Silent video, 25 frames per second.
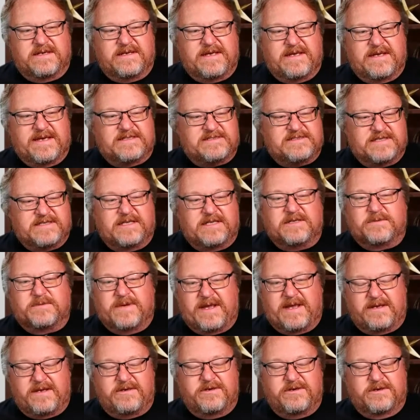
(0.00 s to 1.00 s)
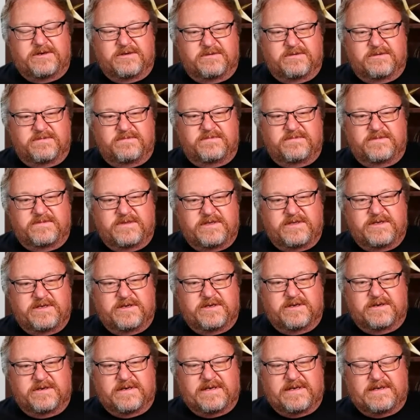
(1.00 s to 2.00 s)
accelerate your
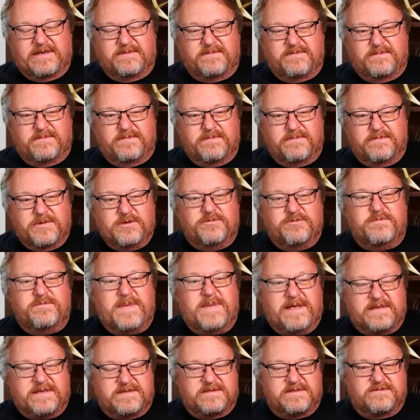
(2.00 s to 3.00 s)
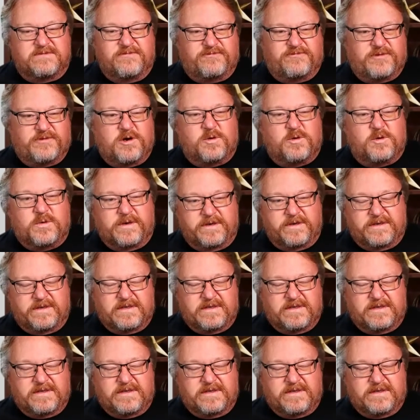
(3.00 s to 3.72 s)
movement forward.